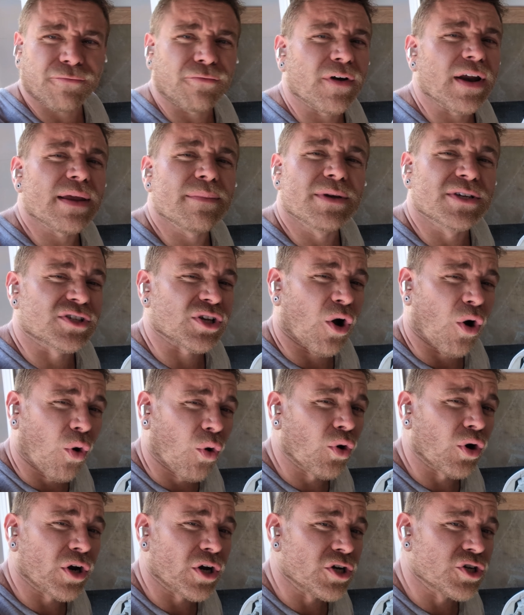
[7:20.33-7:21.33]
frame is
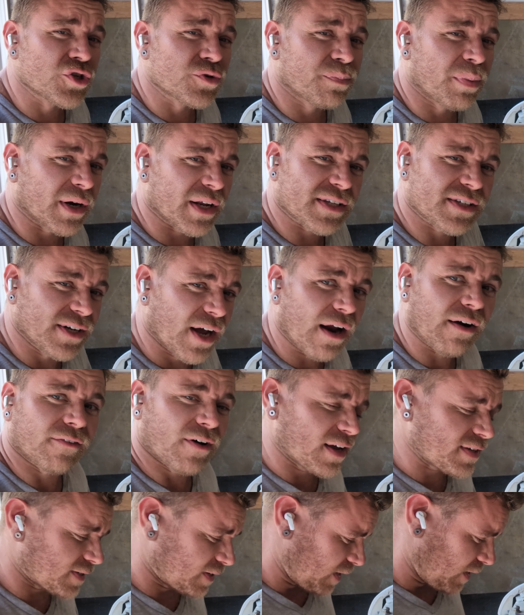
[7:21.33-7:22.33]
orange, but it's not
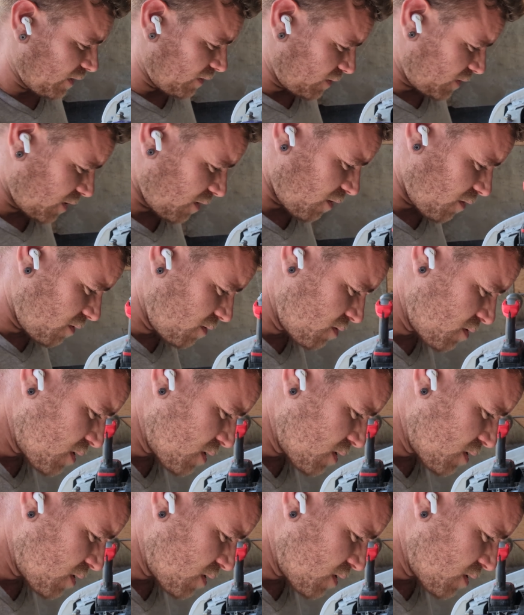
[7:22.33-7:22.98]
rusty. So